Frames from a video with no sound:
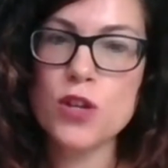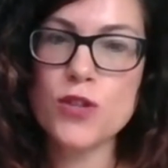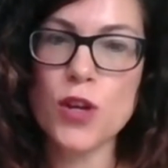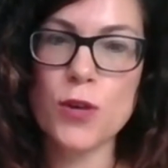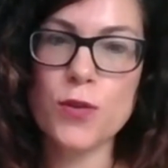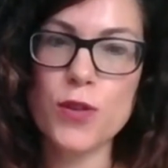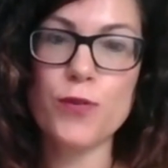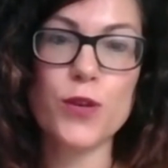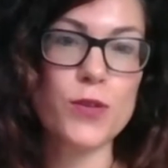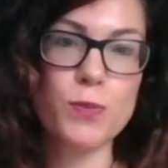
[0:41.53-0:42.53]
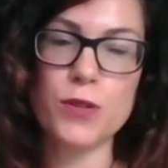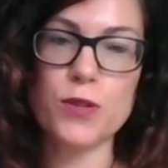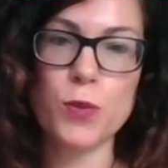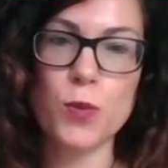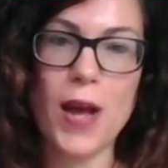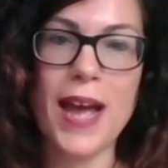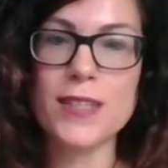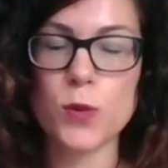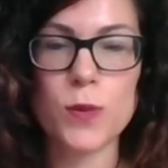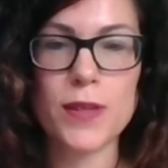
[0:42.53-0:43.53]
So the first principle,
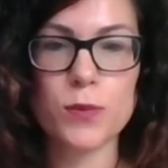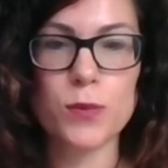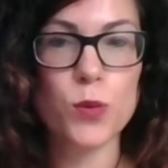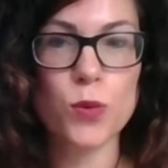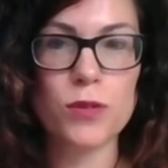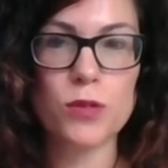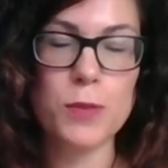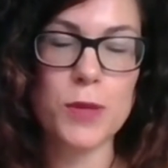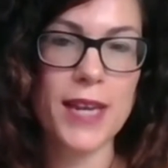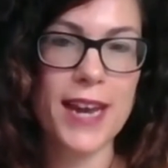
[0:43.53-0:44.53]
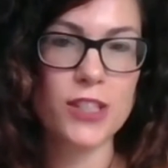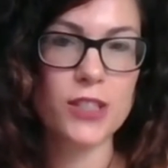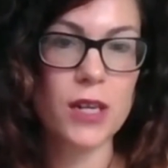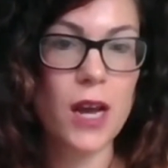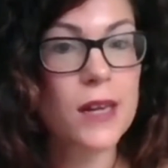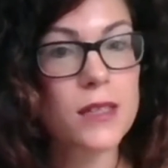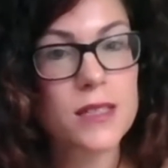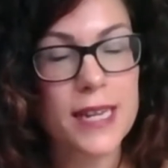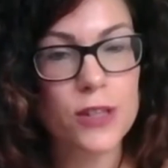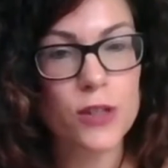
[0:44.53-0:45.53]
as always, with all good communication,
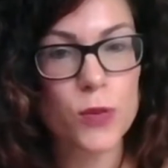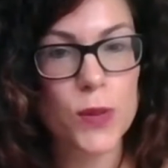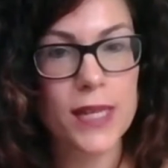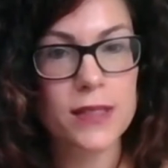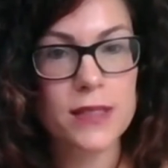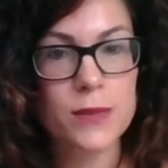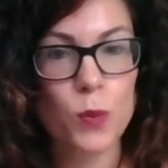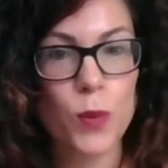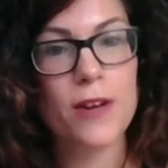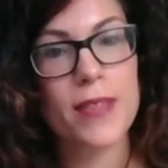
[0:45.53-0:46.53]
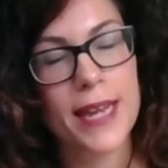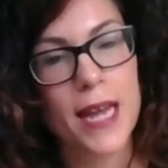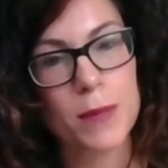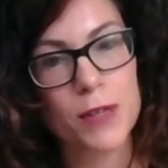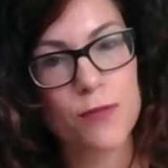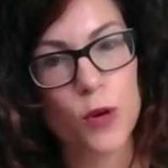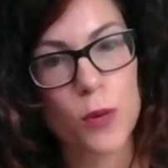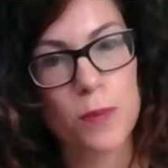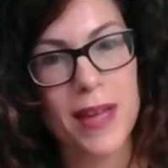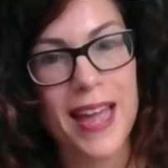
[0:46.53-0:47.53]
understand your audience. Where are they coming
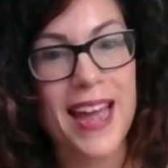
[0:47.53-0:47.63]
from?